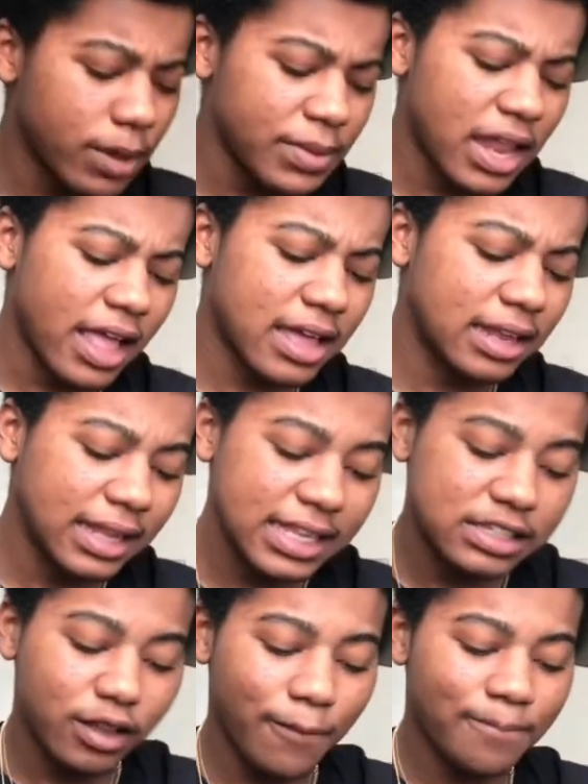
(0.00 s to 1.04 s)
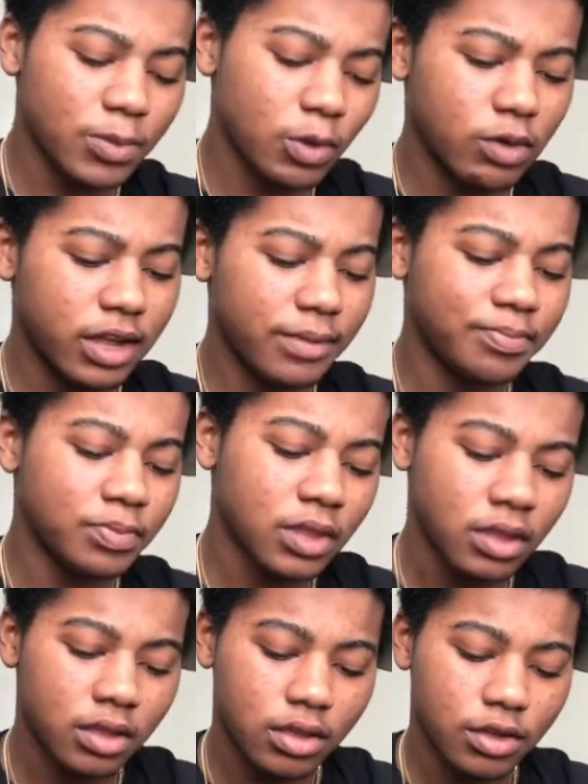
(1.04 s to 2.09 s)
me like at least what,
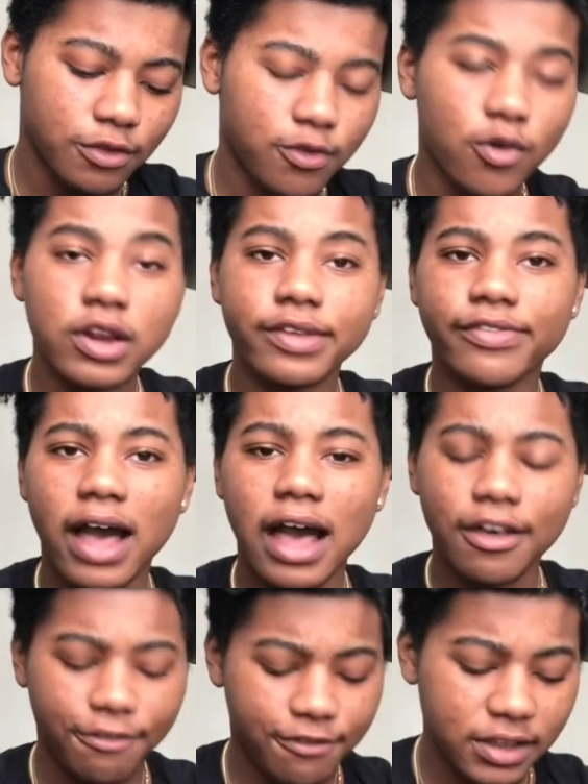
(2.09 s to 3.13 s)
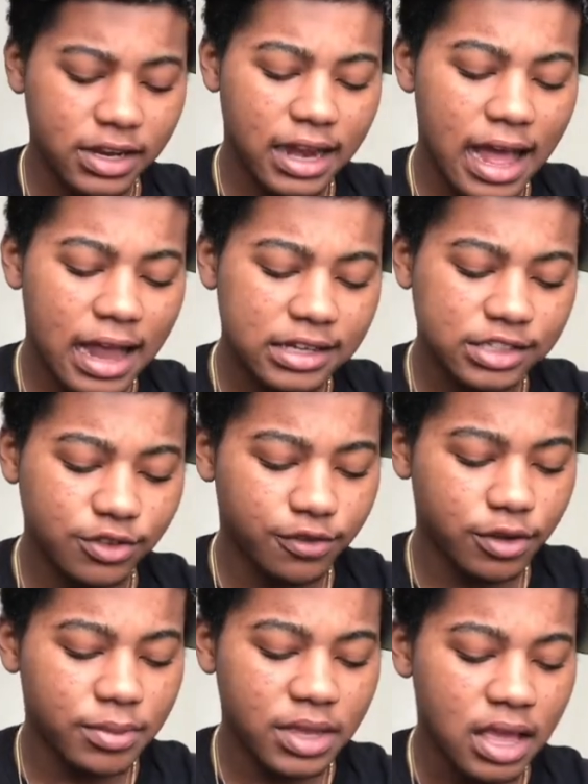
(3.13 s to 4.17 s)
45 $50, you
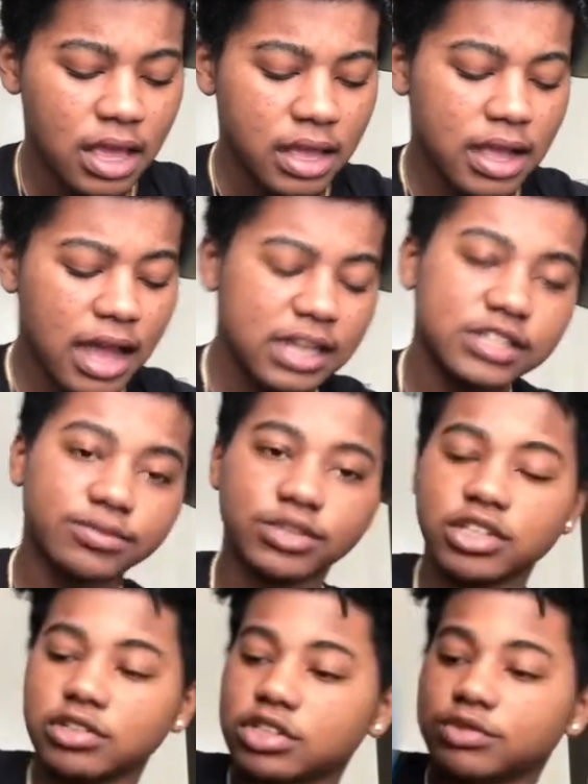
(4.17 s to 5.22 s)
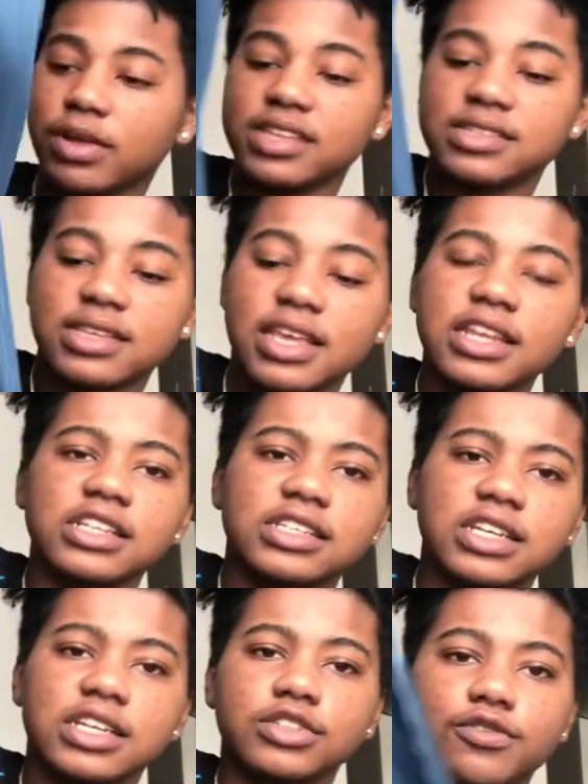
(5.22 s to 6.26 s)
feel me? Got these from Children's Place skinny
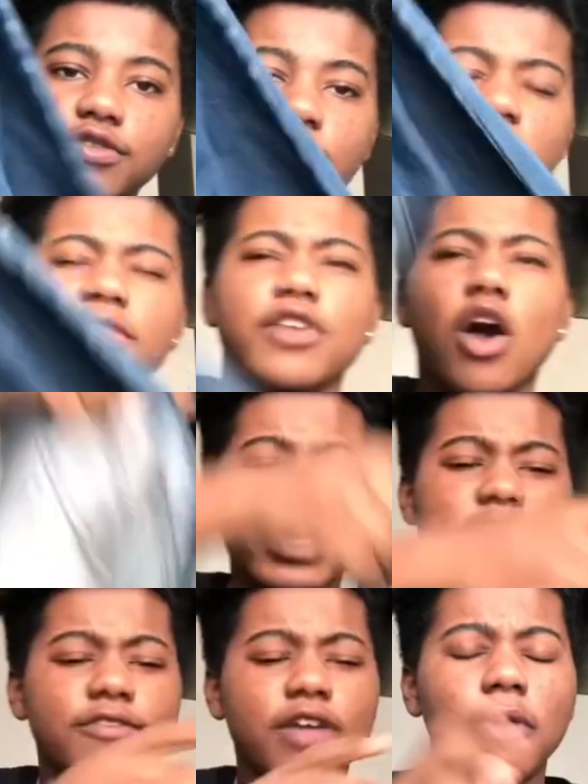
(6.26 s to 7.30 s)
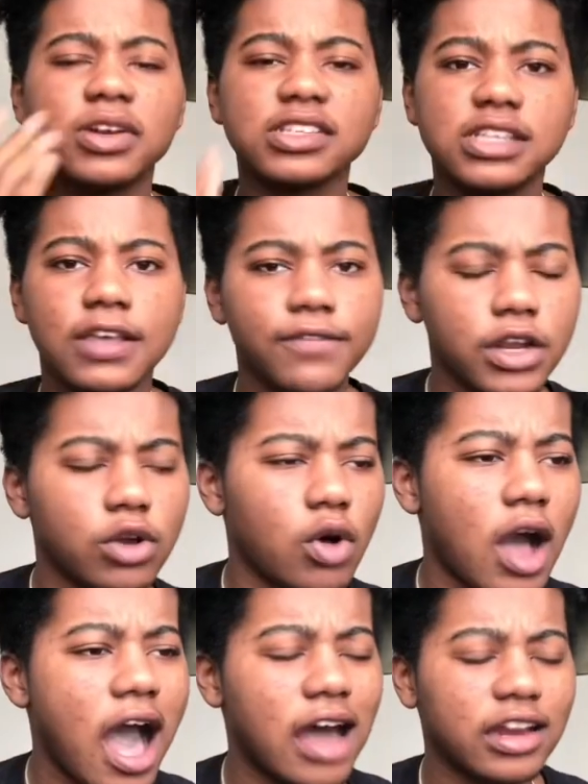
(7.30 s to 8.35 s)
jeans, you feel me? If, oh, yeah, if y'all want to see a video
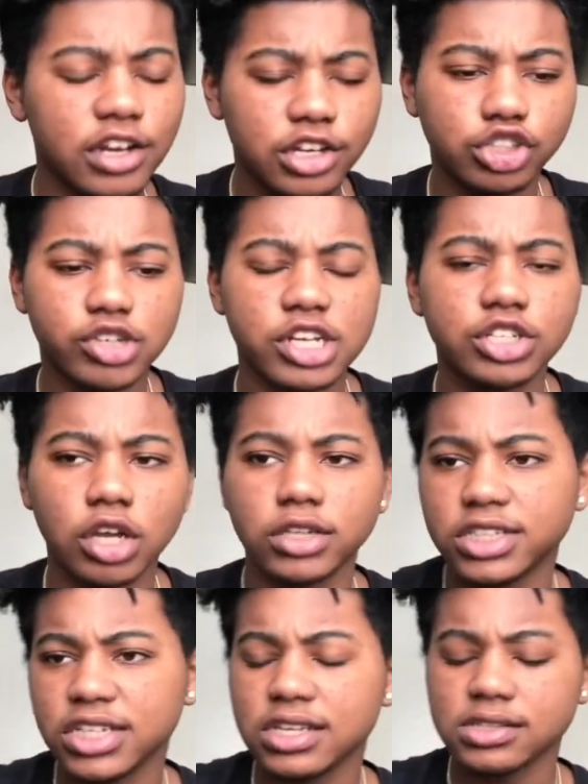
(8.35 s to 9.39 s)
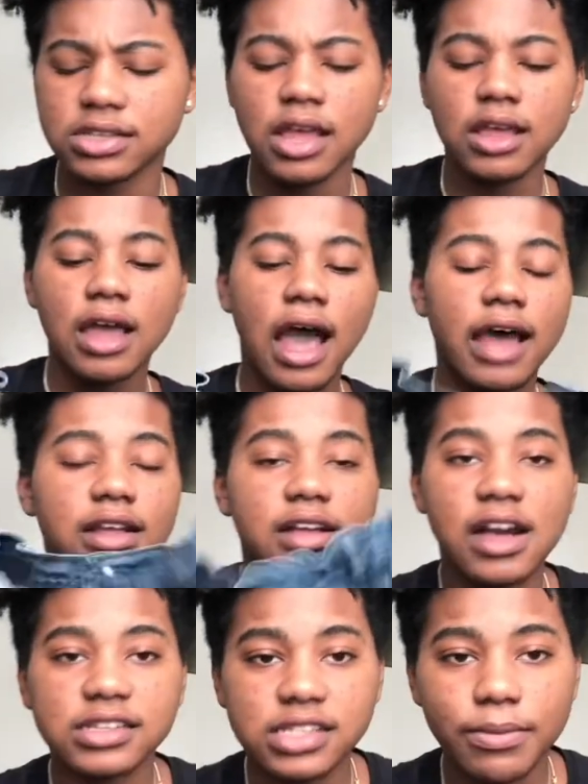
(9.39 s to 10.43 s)
on how to distress your jeans, how to
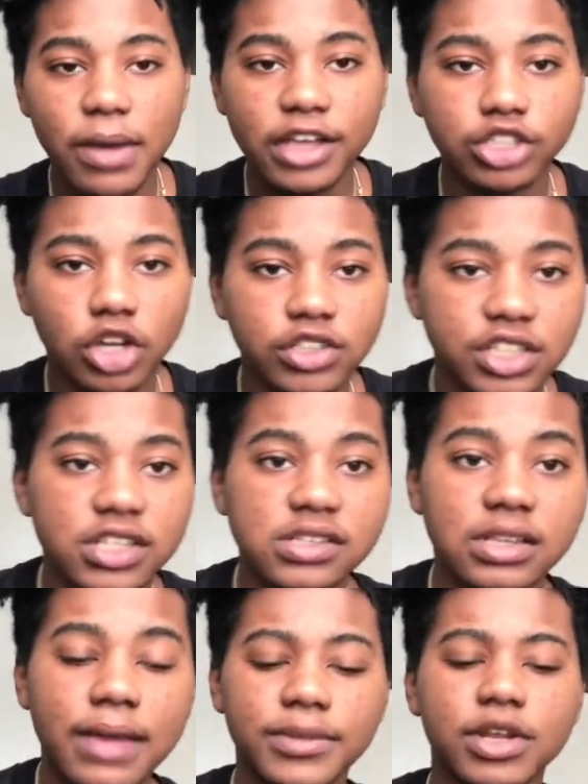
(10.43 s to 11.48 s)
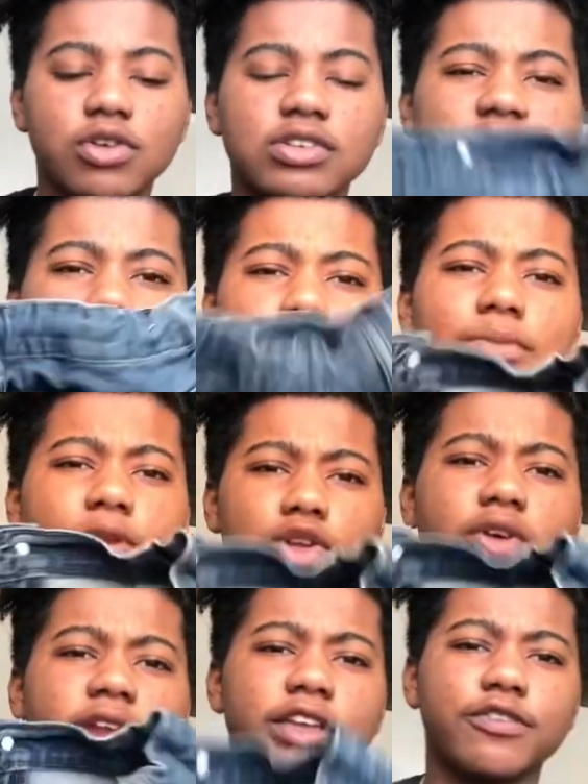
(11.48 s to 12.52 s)
customize your jeans, let me know because I will be
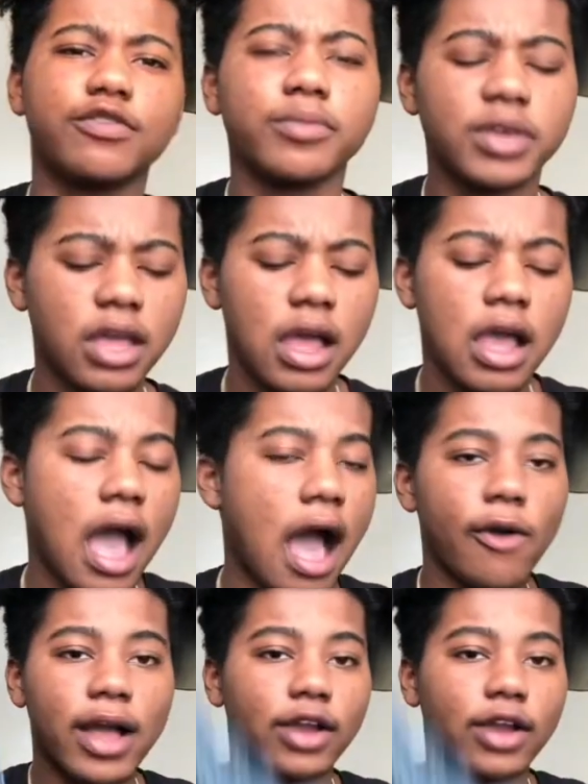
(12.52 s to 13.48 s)
doing that, you feel me? I don't got